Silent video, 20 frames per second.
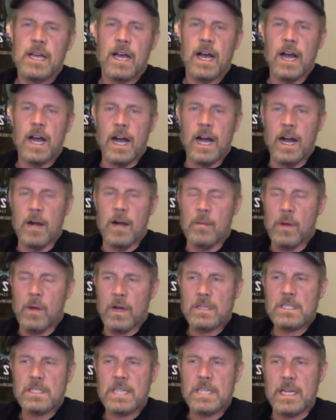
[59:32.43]

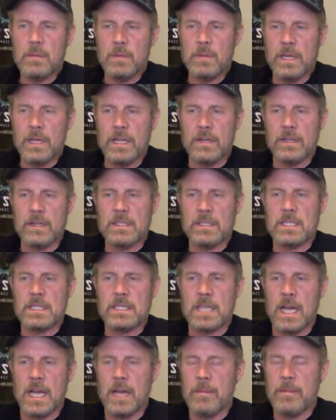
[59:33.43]
Our team leader at the
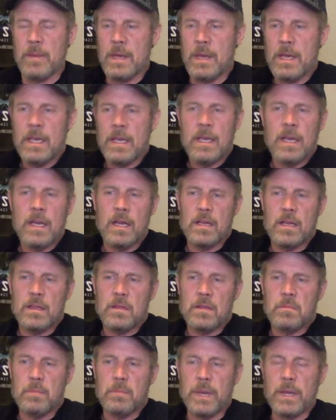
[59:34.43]
time,
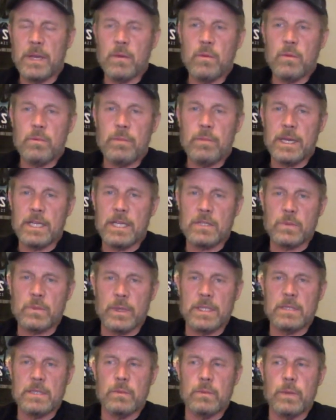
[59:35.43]
biggest
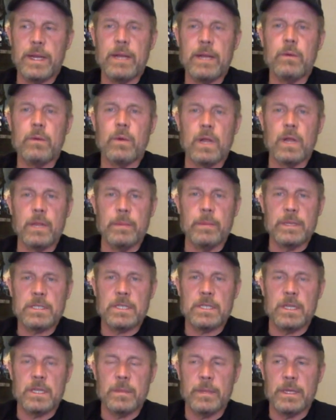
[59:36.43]
reason we didn't really
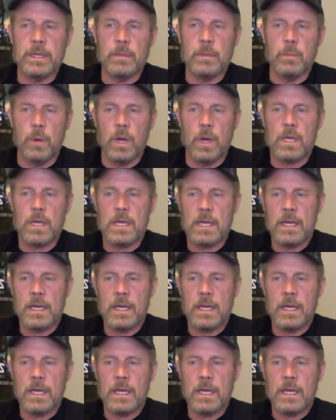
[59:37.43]
mention him in the book